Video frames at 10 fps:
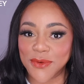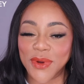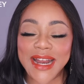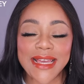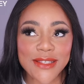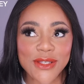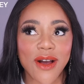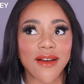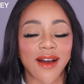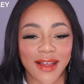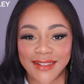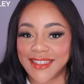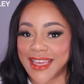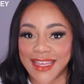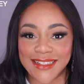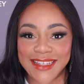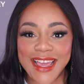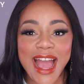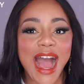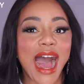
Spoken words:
When I saw cotton candy,